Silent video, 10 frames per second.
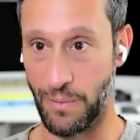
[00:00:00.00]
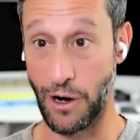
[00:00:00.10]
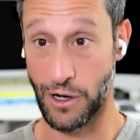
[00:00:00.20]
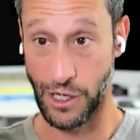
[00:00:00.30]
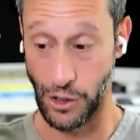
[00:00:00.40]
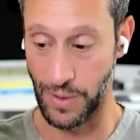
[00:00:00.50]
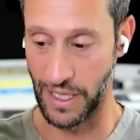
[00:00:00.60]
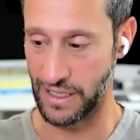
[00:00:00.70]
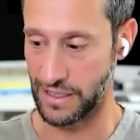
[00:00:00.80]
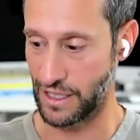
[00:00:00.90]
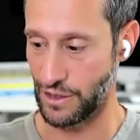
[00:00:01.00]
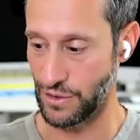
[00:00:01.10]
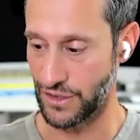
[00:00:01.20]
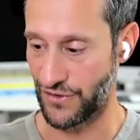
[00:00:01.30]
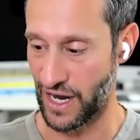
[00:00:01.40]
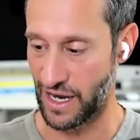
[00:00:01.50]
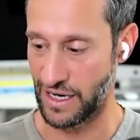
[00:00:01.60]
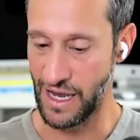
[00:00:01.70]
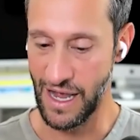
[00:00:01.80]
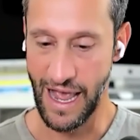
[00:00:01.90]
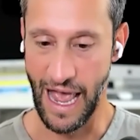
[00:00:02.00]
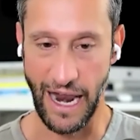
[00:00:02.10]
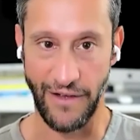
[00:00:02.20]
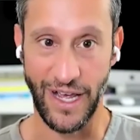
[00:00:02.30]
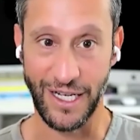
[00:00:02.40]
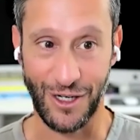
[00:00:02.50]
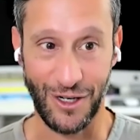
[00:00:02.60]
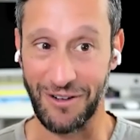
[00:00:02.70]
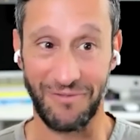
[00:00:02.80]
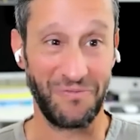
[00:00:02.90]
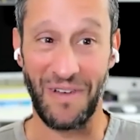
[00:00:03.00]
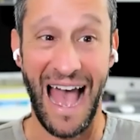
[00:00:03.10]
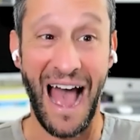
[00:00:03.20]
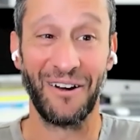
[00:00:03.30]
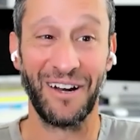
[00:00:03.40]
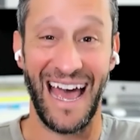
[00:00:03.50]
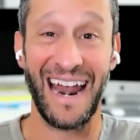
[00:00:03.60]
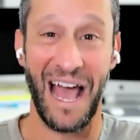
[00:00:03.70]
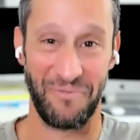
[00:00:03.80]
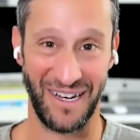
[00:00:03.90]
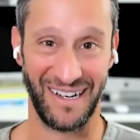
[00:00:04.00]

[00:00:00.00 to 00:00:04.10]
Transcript: Mark Cuban is a huge fan and investor. How did that happen?